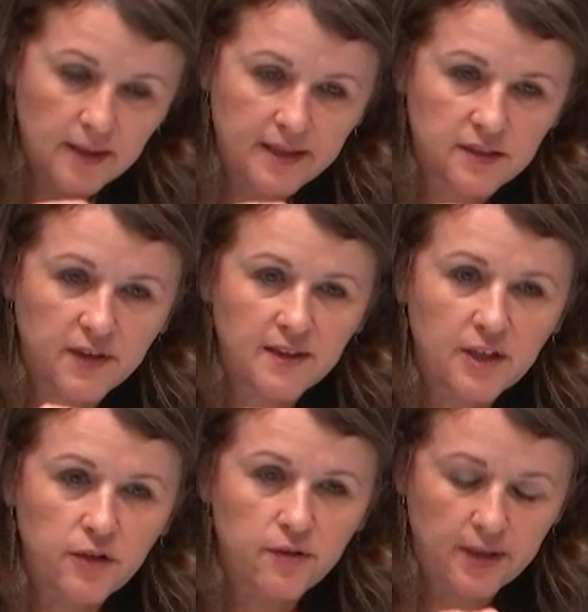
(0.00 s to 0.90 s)
Collective, I
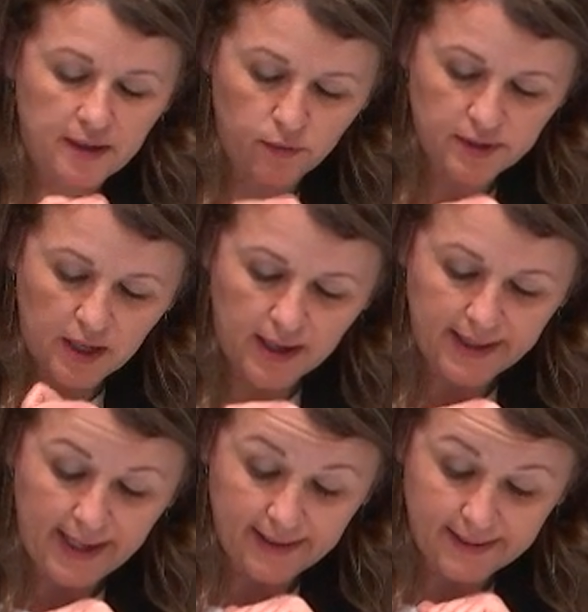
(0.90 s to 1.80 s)
think you said it was
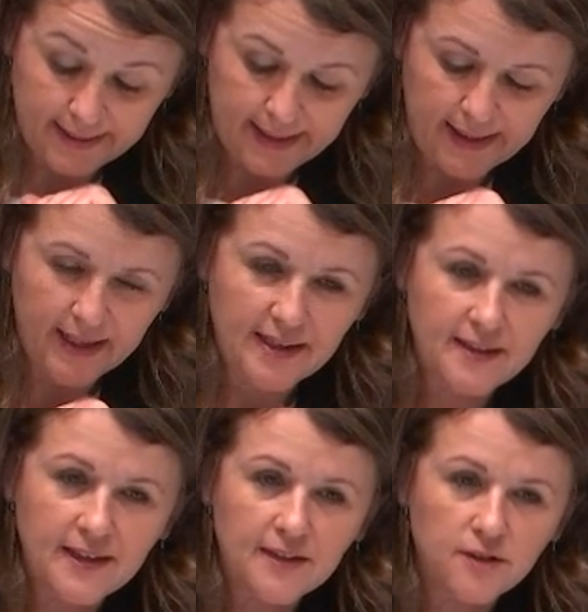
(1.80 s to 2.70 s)
IAC, and I
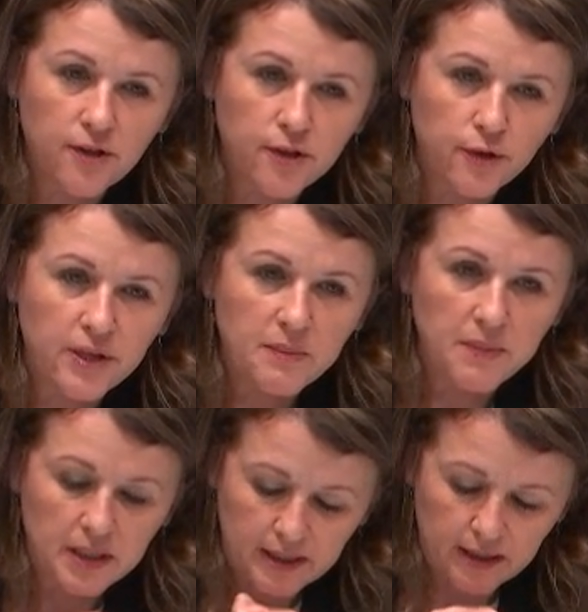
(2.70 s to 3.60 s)
think it's a $30
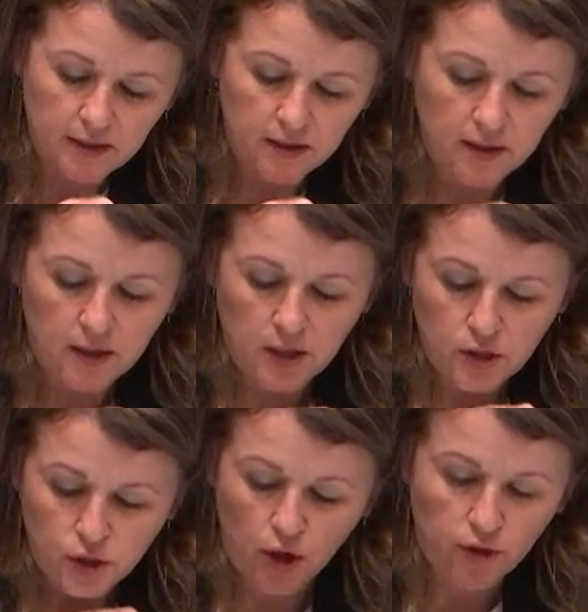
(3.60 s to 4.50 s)
million
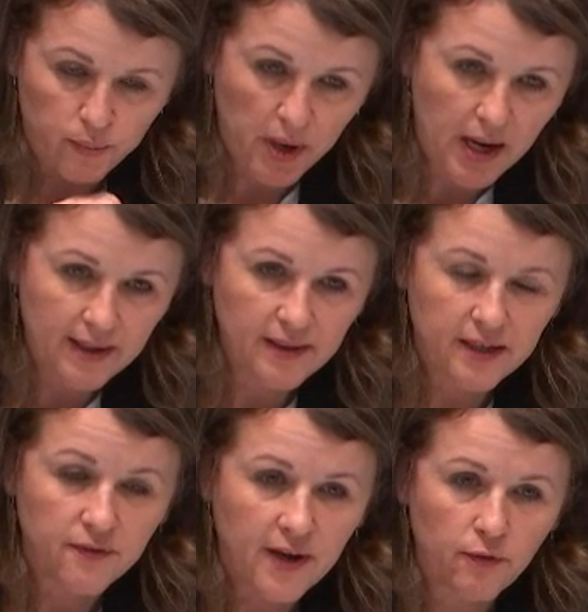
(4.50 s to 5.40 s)

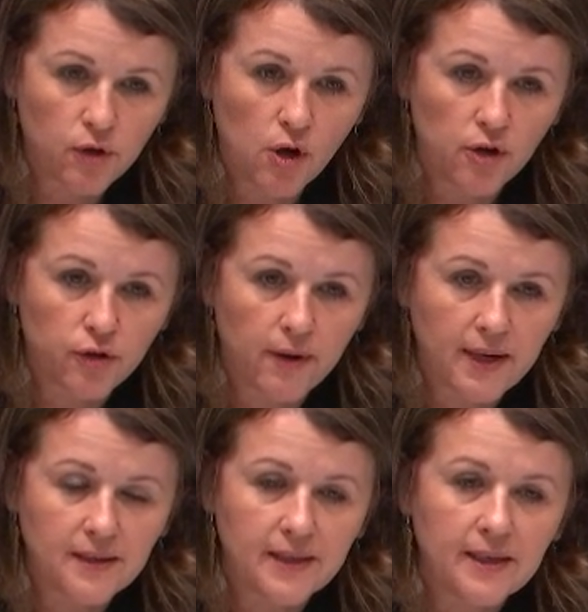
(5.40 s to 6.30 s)
pilot, if I recall
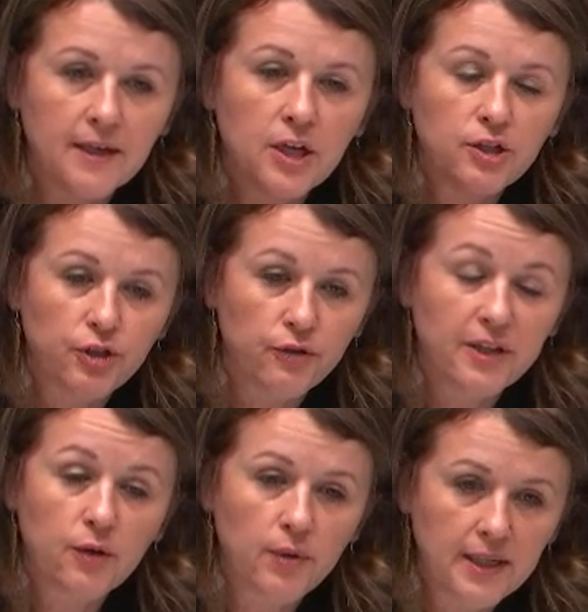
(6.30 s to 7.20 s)
correctly. So you
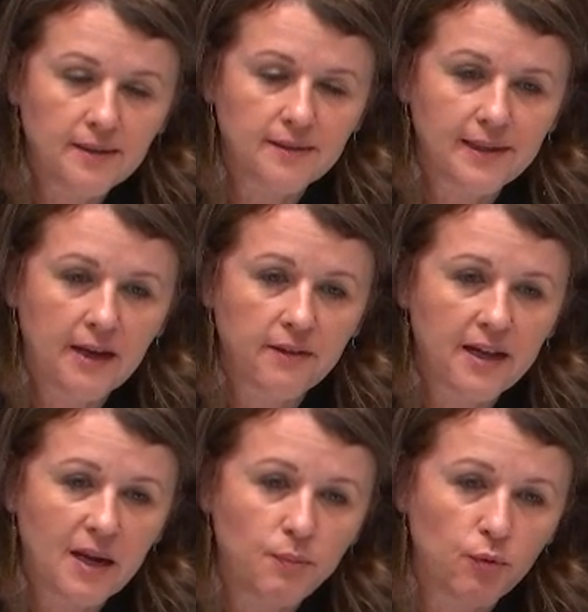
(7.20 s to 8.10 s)
think we need to scale
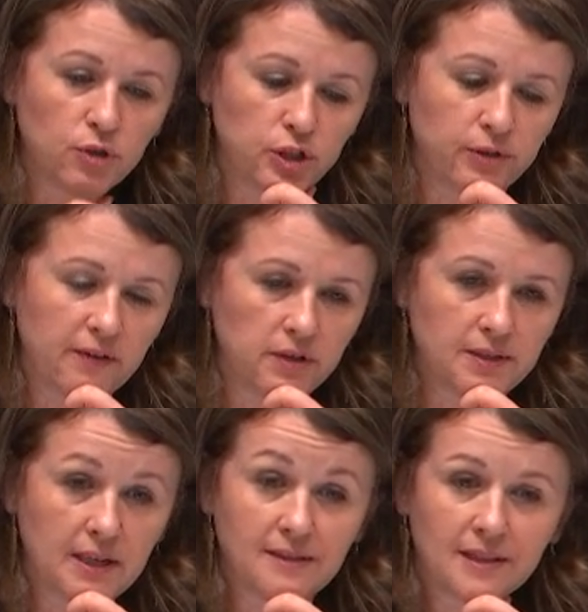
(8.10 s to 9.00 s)
that up. Would you give
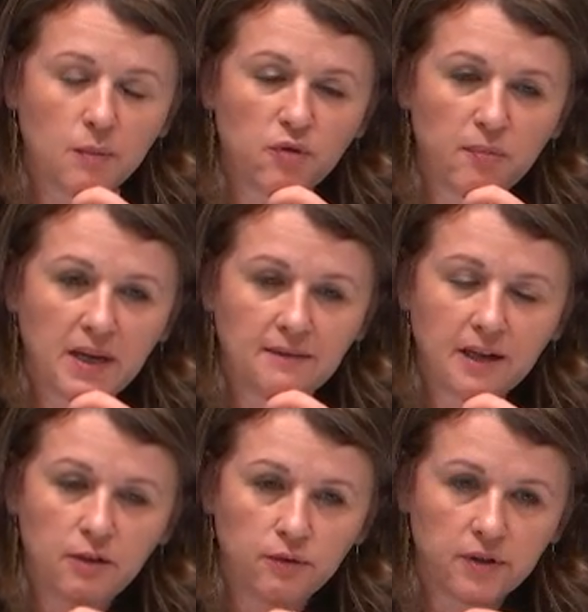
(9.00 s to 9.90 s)
us a sum of money
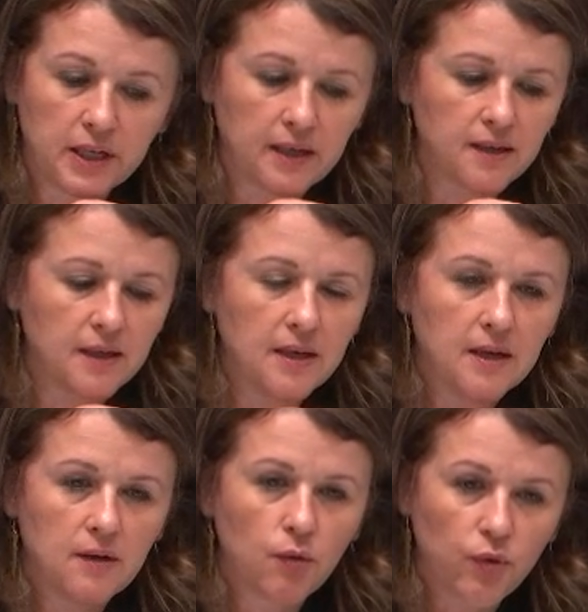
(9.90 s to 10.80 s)
that you think
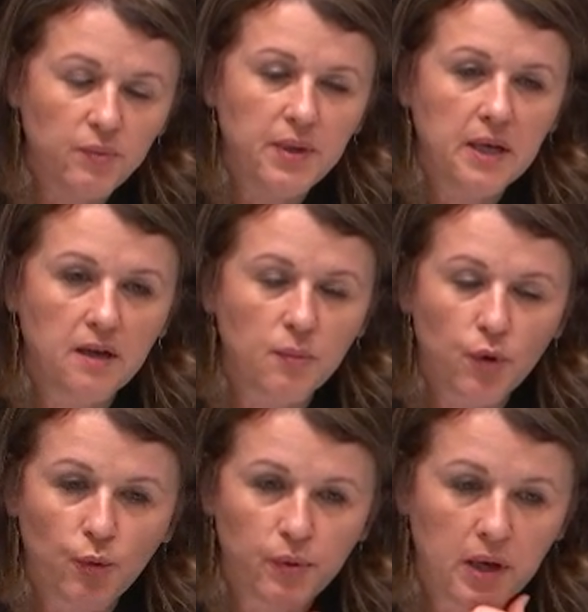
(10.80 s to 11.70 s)
would be an
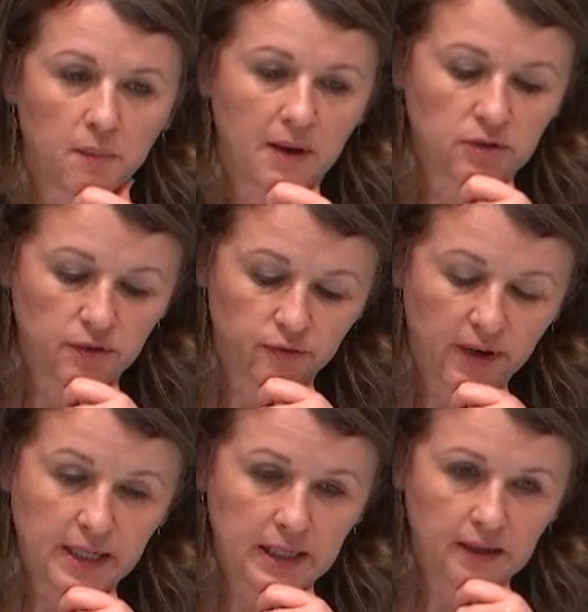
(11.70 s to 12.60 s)
appropriate amount of
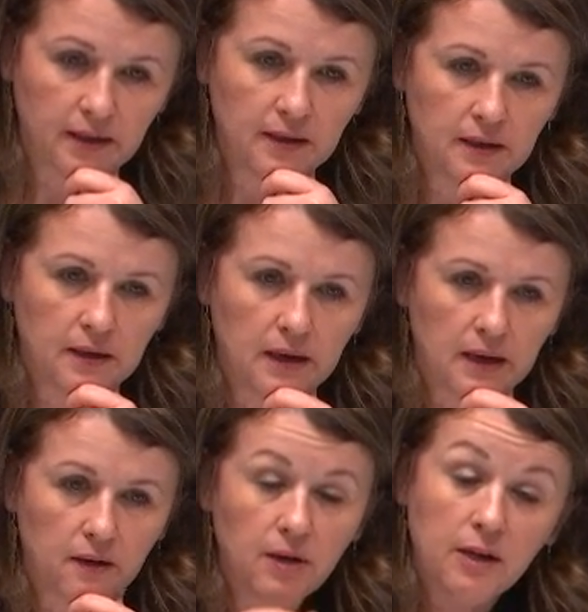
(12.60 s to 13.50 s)
funding
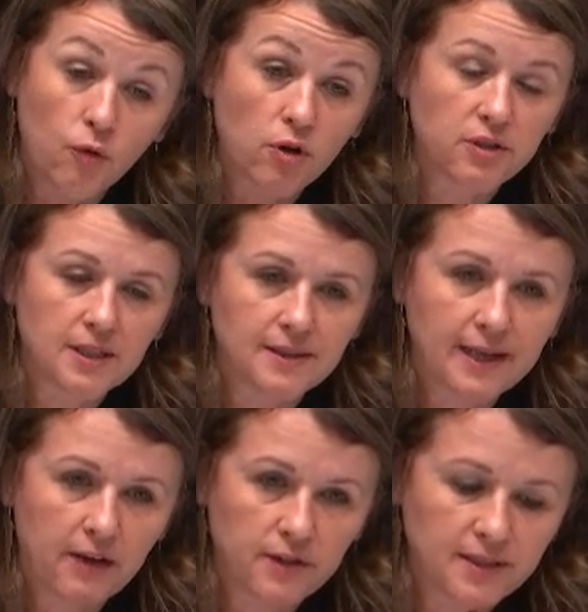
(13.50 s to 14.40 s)
in order to
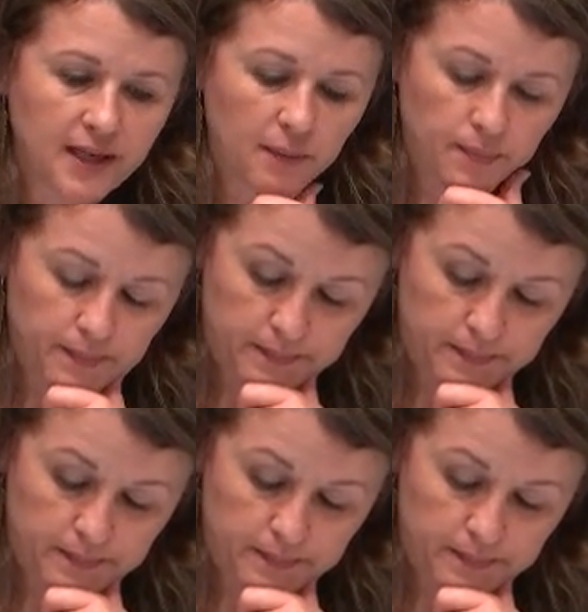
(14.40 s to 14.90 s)
scale this up?